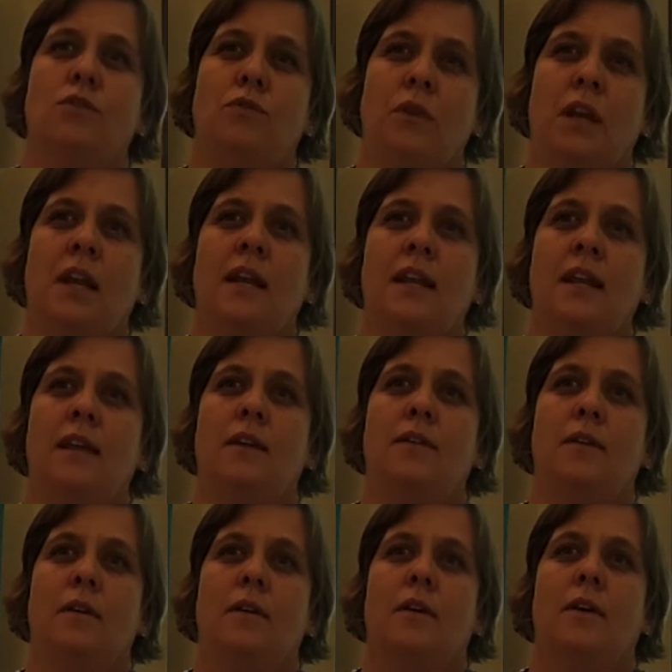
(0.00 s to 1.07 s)
to really
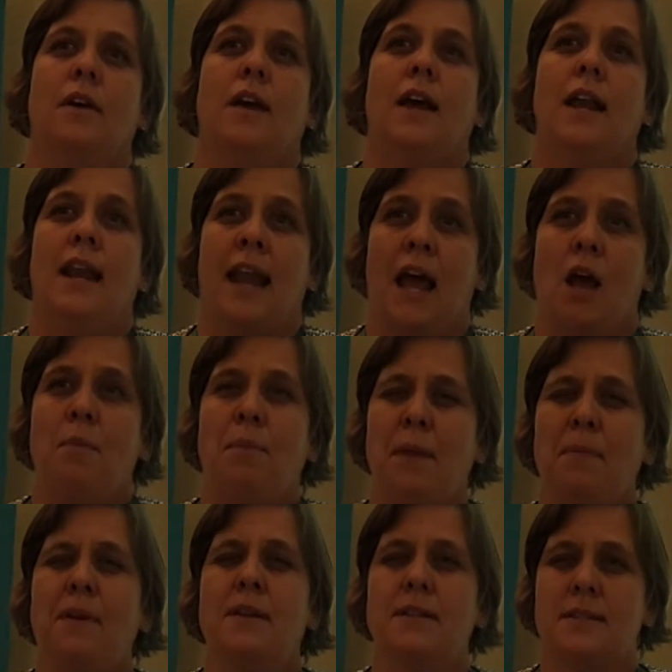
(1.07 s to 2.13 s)
allow
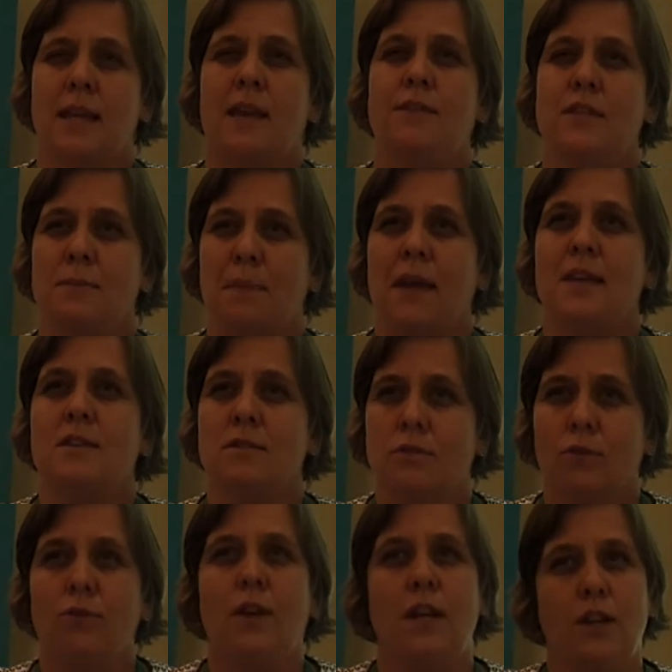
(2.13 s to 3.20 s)
people a safe space
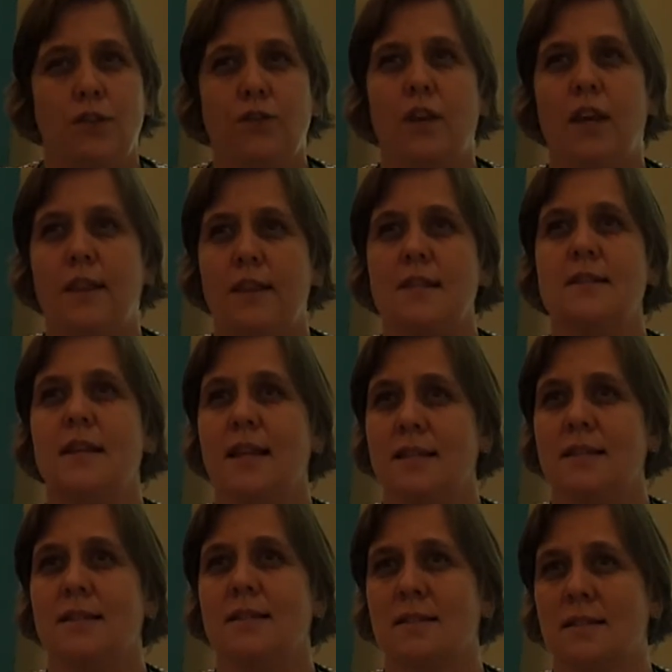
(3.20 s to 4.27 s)
to really share these
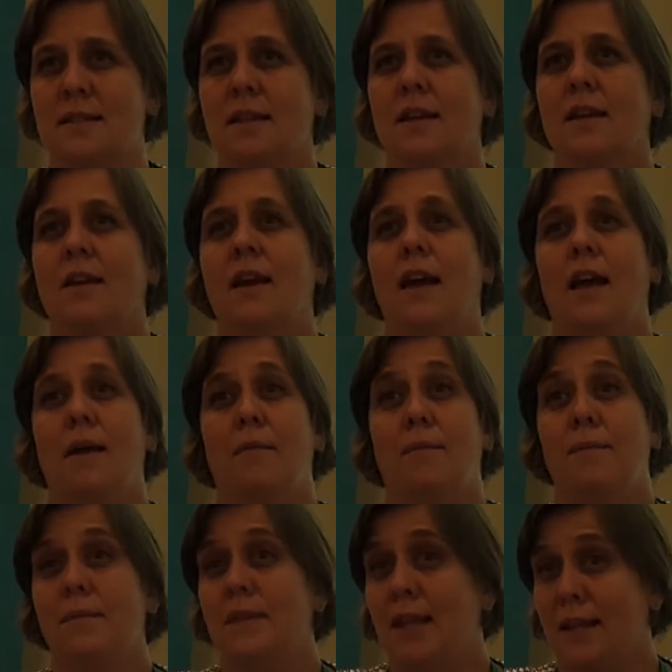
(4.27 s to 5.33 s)
lessons
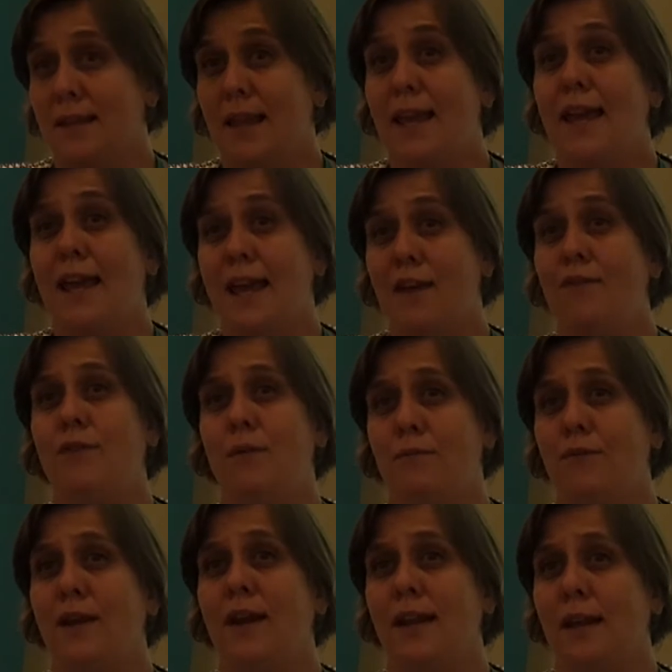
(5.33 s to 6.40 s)
that they have
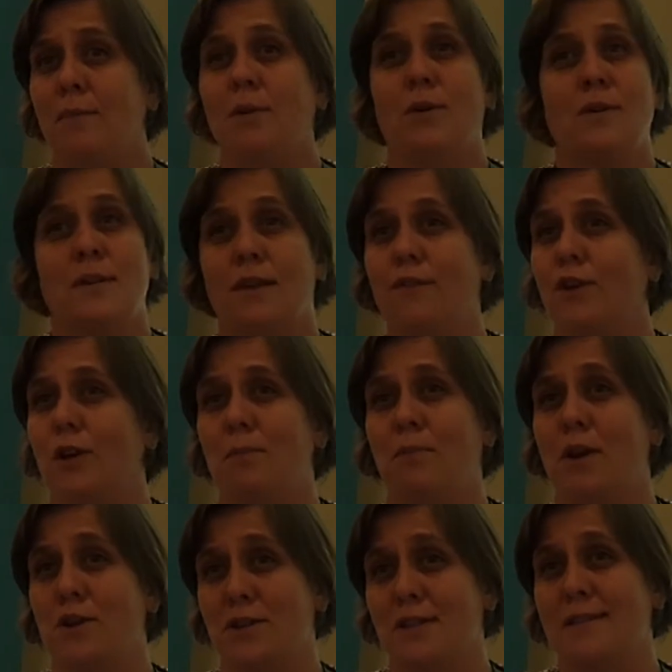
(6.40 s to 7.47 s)
from failure, because they're very
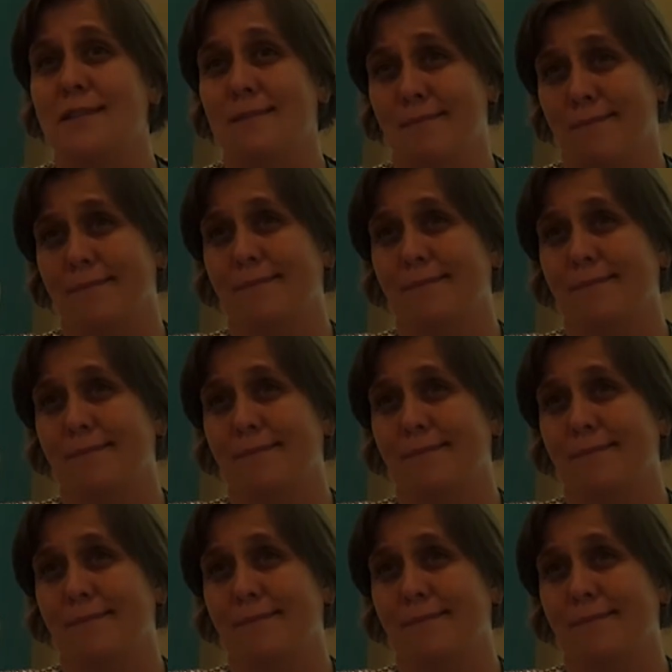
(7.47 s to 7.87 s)
precious.